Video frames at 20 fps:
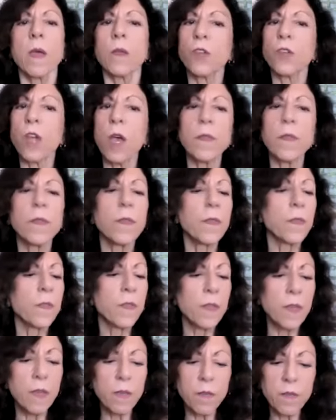John,
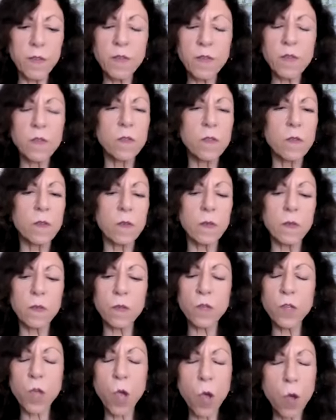this
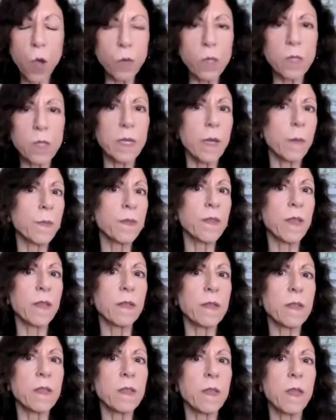totally
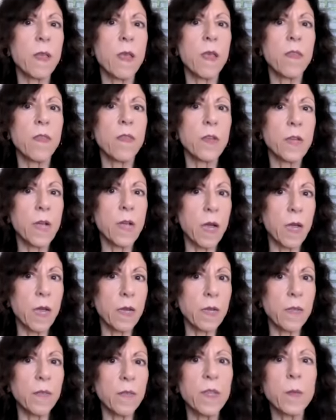upsets the
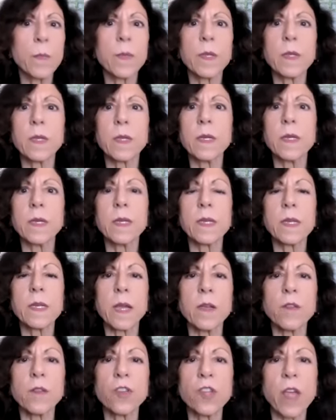gut and the ability to
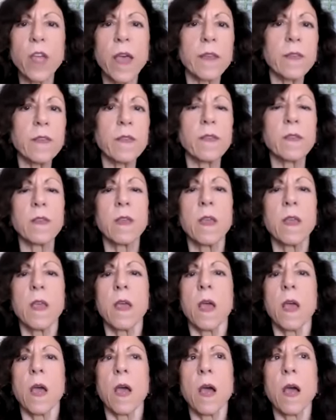digest.
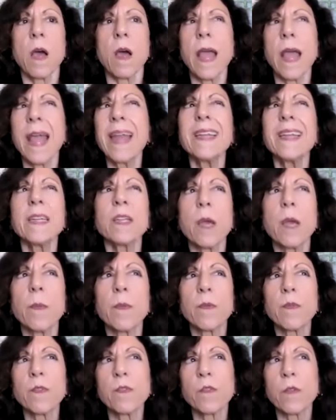Any type
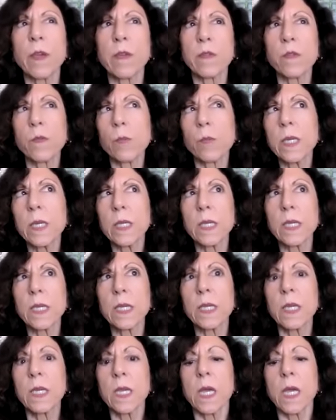of stress really